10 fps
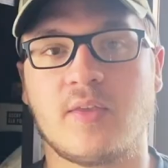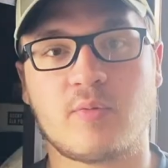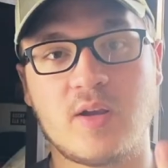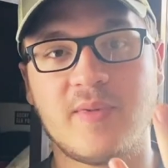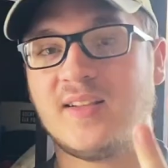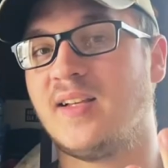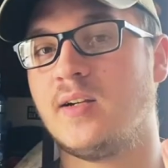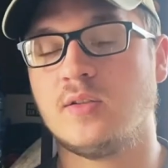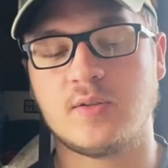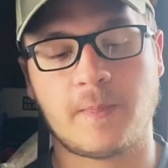three main
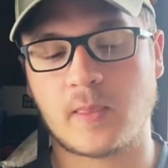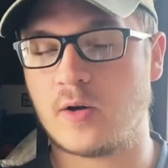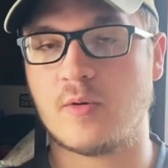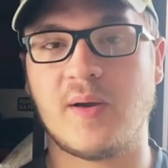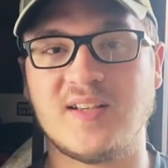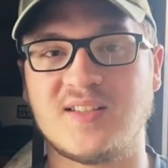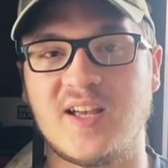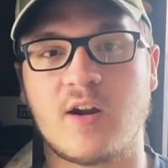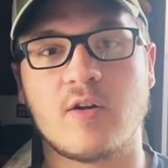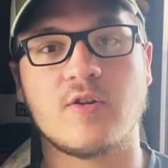layers are your base
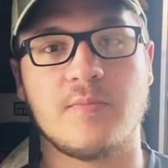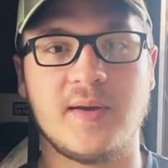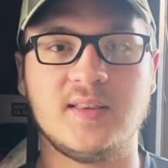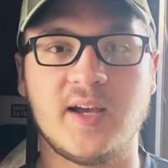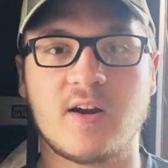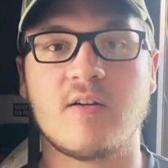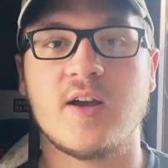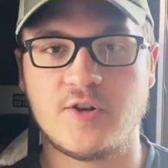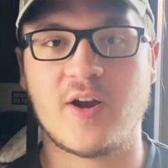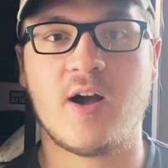layer, your mid layer,
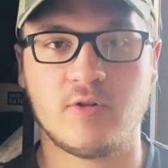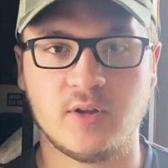and your outer